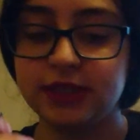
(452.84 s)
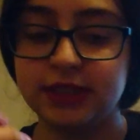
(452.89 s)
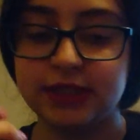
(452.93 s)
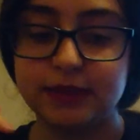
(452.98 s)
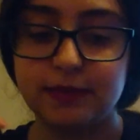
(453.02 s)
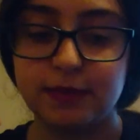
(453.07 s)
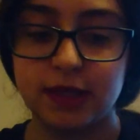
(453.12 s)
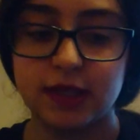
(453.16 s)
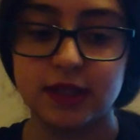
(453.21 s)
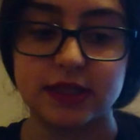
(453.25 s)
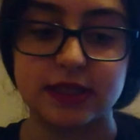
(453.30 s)
it
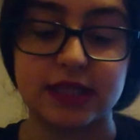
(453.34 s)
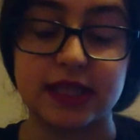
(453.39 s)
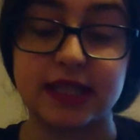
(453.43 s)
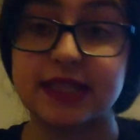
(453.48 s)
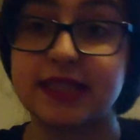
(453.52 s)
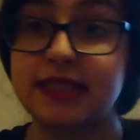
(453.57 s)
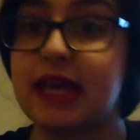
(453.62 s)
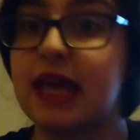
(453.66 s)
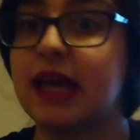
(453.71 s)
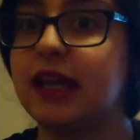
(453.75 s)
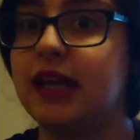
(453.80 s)
smells
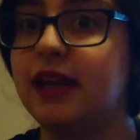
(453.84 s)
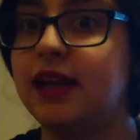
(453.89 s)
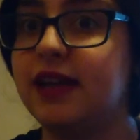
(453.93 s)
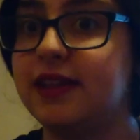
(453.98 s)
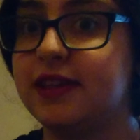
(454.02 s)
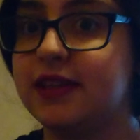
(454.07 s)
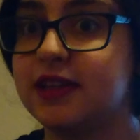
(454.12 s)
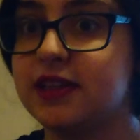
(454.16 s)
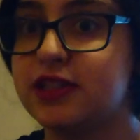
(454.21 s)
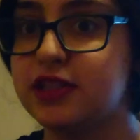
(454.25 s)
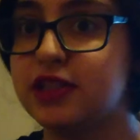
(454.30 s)
exactly like
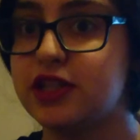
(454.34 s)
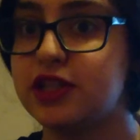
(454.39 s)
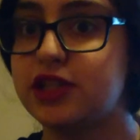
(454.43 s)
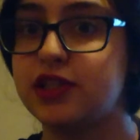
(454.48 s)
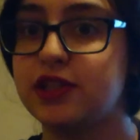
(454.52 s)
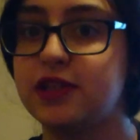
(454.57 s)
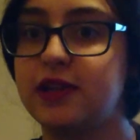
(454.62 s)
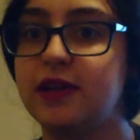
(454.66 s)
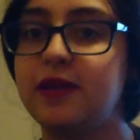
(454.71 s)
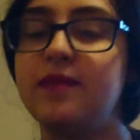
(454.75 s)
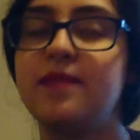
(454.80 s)
the
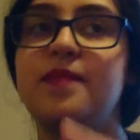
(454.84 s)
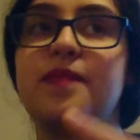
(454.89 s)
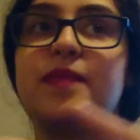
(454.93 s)
conditioner.